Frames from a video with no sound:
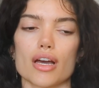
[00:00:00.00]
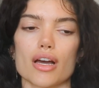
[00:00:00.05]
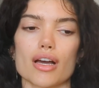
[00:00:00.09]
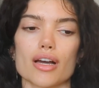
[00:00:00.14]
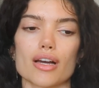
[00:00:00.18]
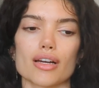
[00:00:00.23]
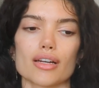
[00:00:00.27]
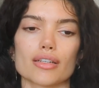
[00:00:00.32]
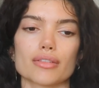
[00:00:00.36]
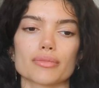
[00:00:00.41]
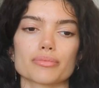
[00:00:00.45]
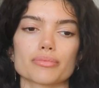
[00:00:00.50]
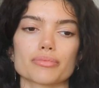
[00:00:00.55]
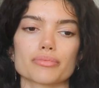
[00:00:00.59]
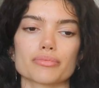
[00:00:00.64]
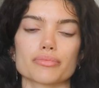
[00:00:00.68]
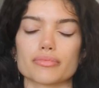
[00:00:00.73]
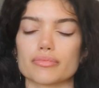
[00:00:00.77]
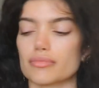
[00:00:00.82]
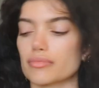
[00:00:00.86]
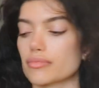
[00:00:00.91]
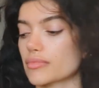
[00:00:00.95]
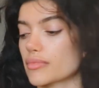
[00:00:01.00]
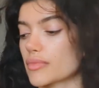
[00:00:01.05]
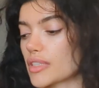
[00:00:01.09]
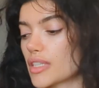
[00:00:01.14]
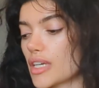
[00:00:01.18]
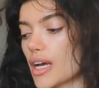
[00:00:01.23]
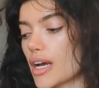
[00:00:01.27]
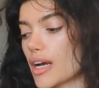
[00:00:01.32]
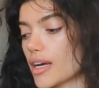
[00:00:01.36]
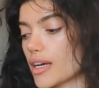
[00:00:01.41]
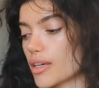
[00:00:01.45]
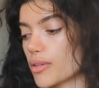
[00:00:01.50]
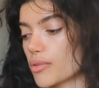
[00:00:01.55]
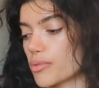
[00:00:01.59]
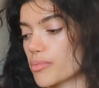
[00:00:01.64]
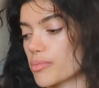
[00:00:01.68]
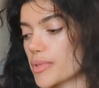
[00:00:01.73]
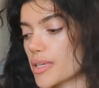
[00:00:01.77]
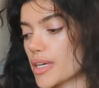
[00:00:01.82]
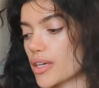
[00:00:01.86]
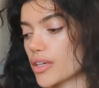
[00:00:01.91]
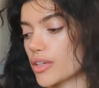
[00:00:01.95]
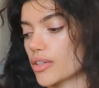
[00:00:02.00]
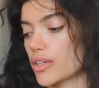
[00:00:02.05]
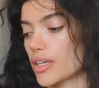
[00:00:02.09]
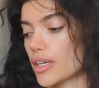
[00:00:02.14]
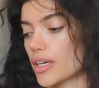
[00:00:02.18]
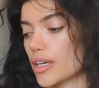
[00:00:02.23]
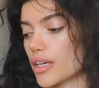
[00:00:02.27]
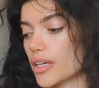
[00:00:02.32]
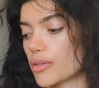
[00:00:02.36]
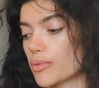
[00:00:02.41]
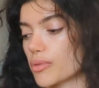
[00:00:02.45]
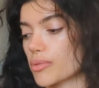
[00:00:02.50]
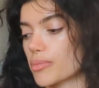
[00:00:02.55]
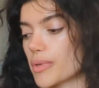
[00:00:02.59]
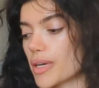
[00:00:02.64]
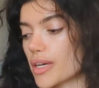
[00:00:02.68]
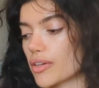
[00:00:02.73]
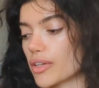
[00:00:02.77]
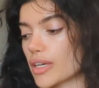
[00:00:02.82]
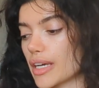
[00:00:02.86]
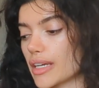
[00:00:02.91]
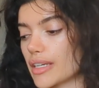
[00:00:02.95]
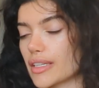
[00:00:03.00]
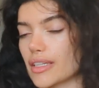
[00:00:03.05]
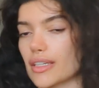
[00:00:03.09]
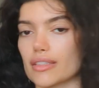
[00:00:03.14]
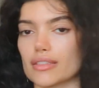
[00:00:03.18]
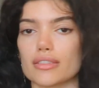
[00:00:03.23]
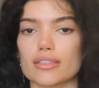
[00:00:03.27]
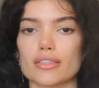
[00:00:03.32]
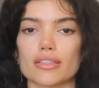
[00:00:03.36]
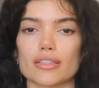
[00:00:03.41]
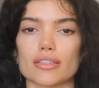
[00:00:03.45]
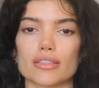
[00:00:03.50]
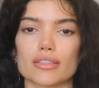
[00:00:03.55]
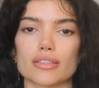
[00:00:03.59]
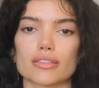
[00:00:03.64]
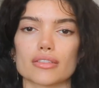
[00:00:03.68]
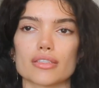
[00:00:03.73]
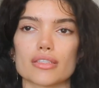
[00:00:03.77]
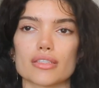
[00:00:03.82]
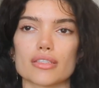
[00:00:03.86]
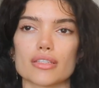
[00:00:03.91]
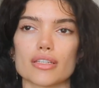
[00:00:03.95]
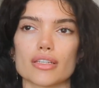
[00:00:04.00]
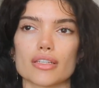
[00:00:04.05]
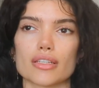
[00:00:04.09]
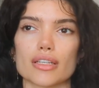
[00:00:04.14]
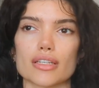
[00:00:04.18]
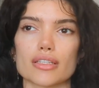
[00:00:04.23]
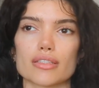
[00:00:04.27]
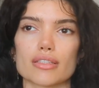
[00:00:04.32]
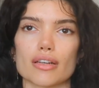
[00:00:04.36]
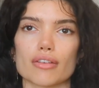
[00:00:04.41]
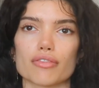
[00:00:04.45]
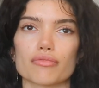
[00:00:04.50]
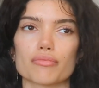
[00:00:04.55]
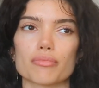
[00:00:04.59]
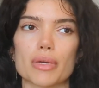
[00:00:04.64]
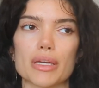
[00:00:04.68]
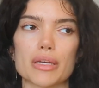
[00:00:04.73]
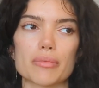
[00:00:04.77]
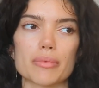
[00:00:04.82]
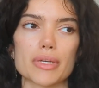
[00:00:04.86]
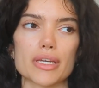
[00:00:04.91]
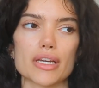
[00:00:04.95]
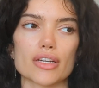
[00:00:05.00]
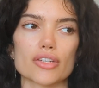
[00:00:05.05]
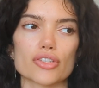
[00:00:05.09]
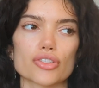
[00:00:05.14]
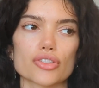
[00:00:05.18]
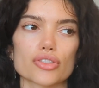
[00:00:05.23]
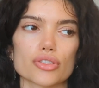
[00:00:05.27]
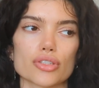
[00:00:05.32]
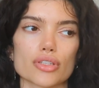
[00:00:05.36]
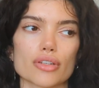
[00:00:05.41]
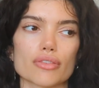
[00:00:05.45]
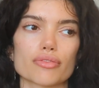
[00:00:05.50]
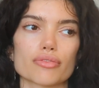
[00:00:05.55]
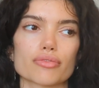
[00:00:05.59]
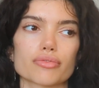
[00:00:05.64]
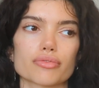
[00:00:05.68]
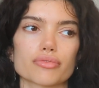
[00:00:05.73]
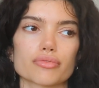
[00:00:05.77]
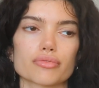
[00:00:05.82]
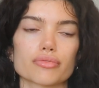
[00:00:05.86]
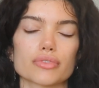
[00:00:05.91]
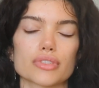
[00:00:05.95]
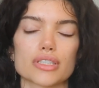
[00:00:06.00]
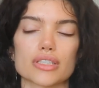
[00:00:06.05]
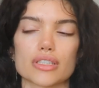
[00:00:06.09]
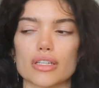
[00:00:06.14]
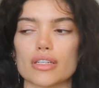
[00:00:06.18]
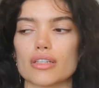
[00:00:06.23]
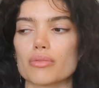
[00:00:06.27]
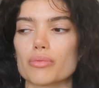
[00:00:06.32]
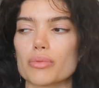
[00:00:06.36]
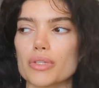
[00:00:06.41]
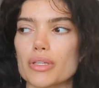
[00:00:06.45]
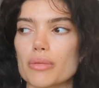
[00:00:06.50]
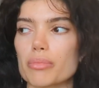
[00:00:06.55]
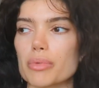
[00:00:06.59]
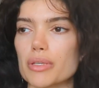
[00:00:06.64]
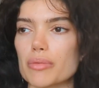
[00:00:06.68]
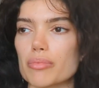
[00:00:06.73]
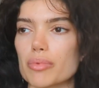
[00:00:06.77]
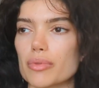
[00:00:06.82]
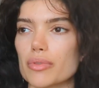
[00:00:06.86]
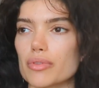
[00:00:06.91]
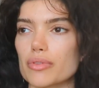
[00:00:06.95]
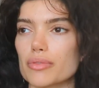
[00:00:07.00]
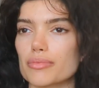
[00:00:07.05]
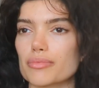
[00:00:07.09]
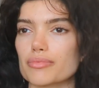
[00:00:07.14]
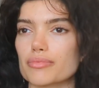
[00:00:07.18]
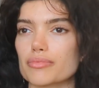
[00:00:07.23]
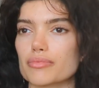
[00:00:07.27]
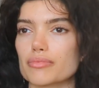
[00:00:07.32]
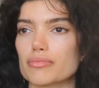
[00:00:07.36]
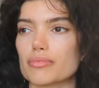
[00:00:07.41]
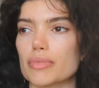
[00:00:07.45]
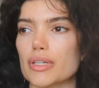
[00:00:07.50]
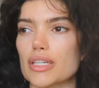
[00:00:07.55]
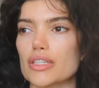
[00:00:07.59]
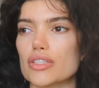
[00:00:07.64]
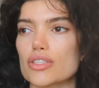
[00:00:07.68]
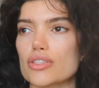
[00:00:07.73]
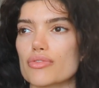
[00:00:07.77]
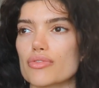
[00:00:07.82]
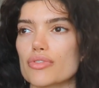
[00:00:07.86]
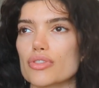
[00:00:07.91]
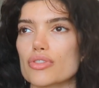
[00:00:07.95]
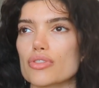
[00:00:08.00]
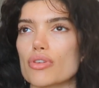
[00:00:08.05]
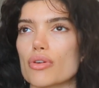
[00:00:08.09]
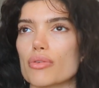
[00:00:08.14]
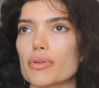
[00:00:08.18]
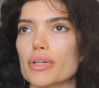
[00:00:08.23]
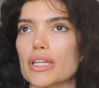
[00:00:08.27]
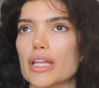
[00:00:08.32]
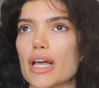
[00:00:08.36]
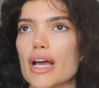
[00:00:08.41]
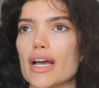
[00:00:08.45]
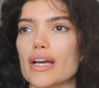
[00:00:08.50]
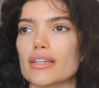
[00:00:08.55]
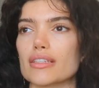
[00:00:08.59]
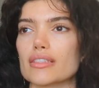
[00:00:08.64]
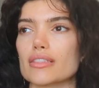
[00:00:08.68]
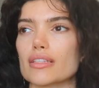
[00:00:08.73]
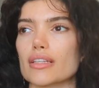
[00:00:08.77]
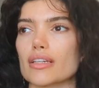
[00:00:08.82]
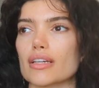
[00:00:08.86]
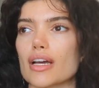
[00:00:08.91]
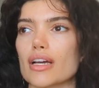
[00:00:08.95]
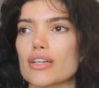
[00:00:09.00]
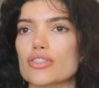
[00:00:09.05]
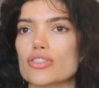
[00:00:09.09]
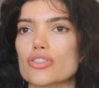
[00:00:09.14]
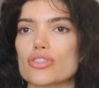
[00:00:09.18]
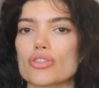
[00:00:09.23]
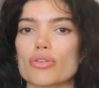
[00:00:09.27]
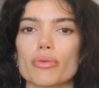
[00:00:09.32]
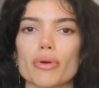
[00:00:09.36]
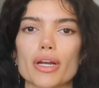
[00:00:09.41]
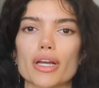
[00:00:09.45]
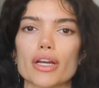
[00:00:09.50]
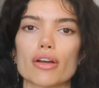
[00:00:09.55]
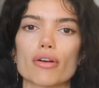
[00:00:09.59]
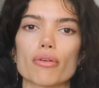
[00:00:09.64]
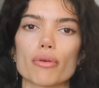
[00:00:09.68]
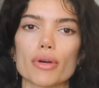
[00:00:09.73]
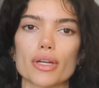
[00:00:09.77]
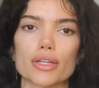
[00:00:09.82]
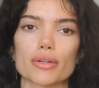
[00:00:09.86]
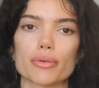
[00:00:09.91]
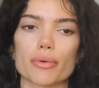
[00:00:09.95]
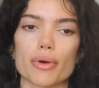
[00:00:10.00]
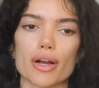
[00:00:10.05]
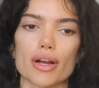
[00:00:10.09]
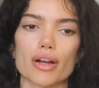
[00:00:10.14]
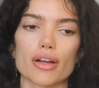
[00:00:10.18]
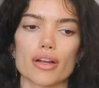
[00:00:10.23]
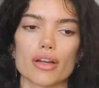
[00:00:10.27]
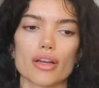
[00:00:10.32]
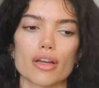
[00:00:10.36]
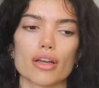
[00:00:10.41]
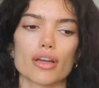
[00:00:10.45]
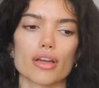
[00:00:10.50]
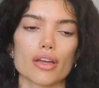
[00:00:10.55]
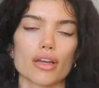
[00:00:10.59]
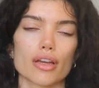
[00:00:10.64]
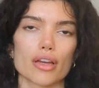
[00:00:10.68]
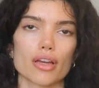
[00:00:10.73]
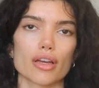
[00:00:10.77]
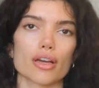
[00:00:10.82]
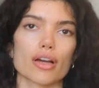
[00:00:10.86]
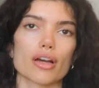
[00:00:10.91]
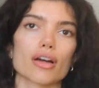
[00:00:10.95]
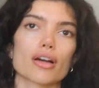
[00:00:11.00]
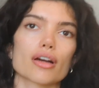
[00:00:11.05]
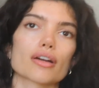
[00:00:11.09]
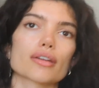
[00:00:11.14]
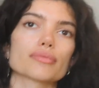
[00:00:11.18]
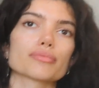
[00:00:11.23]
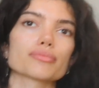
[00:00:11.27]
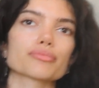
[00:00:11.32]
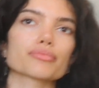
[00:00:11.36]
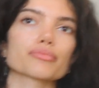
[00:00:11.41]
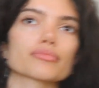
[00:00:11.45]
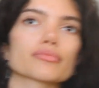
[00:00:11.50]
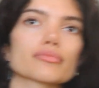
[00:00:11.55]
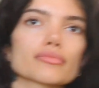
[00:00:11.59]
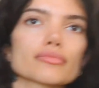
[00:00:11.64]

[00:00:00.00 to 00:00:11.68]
um, yeah, it would be a good, it would be a good idea to, to study that stuff. Maybe I should have studied with the people but I just feel so relaxed. Like I just don't want to go anywhere. Um,